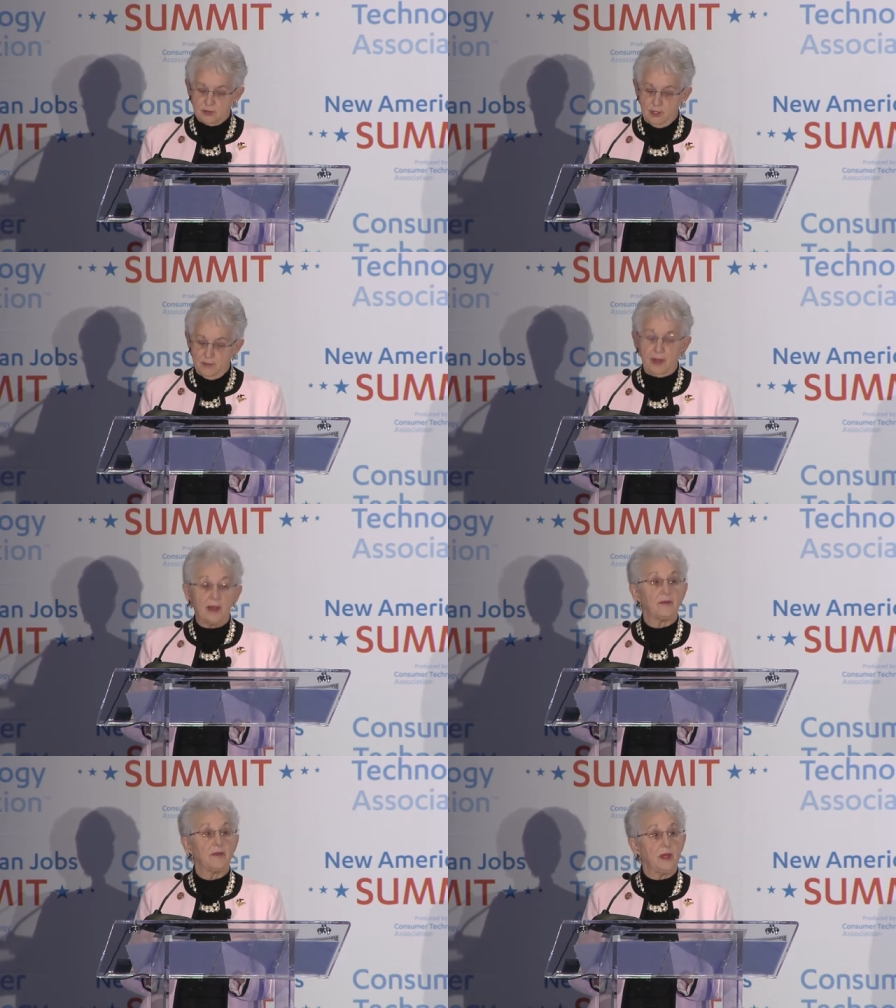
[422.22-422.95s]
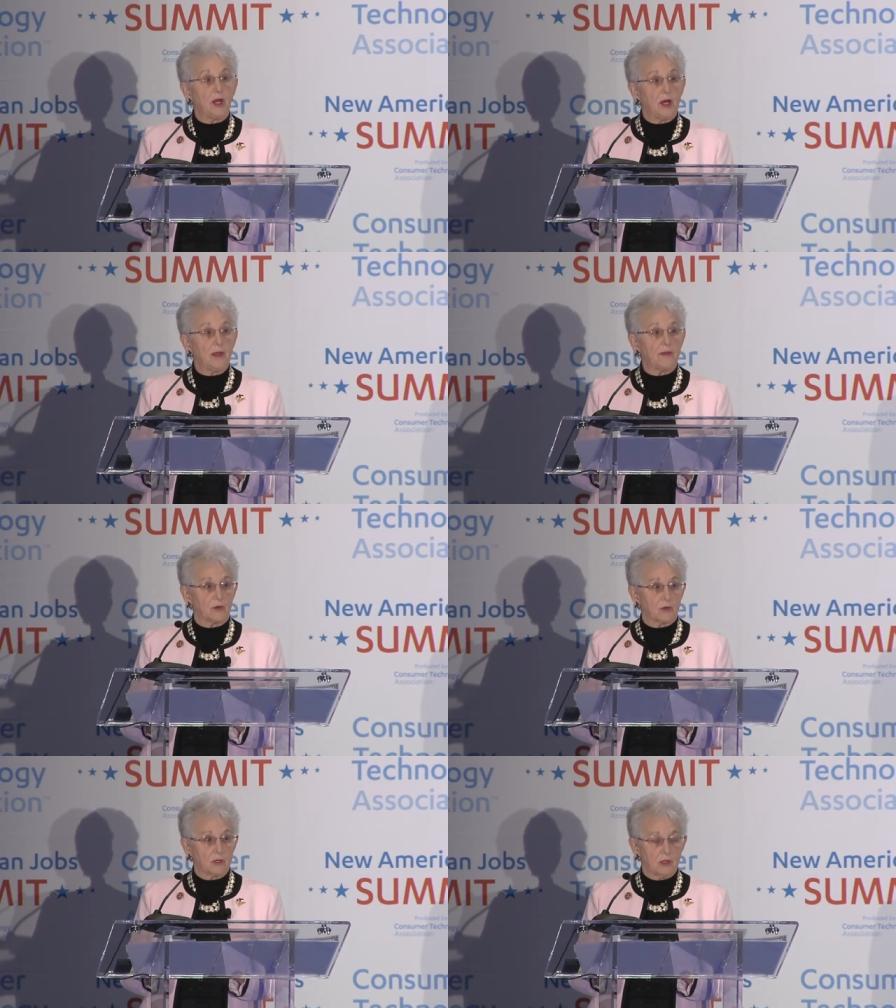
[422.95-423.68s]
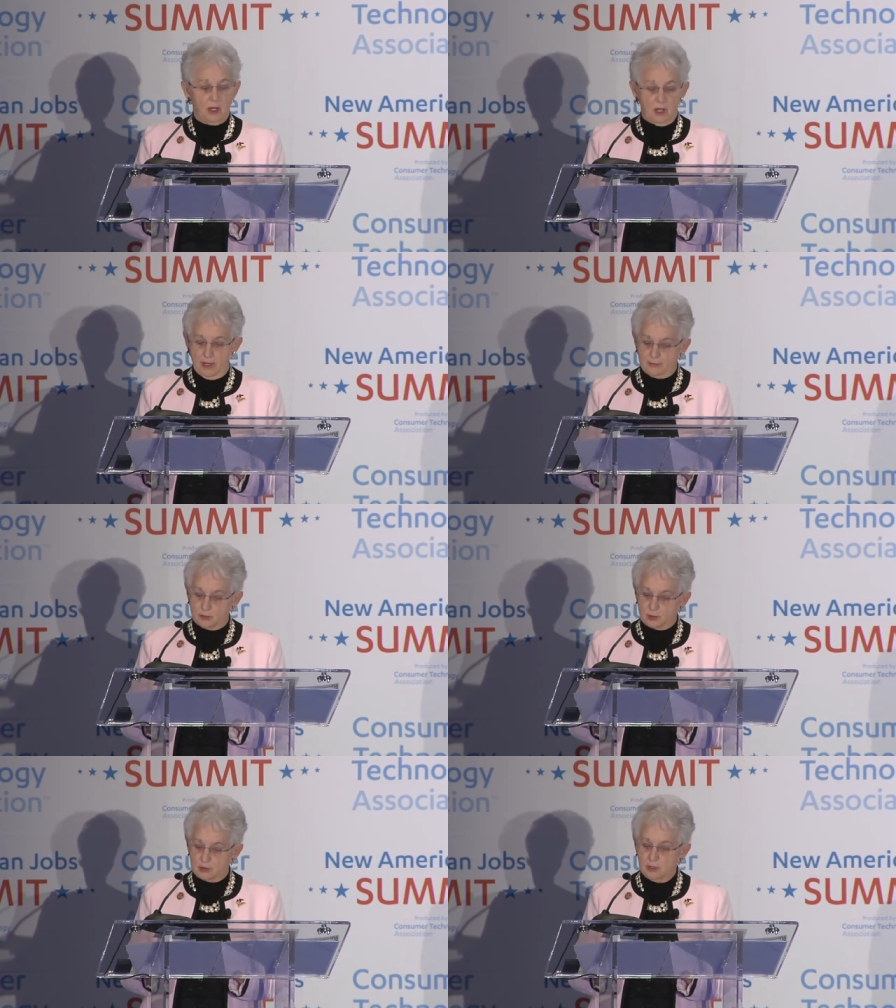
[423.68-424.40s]
is somehow the other
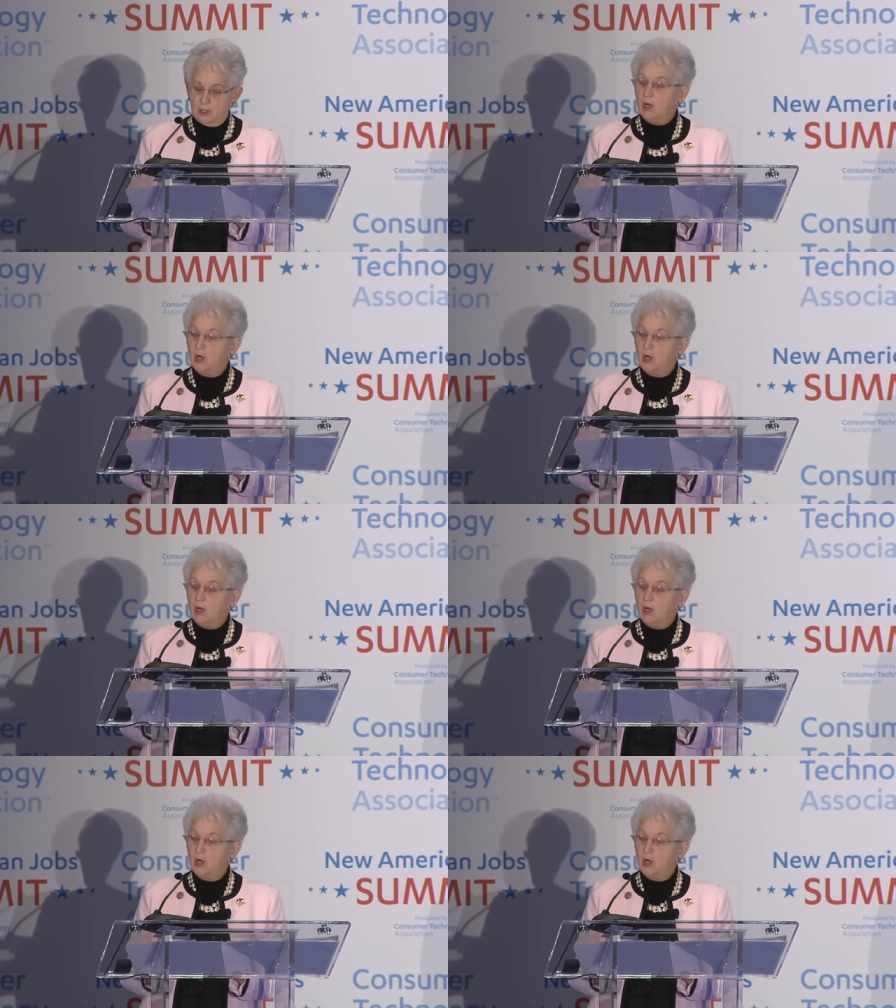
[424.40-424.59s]
option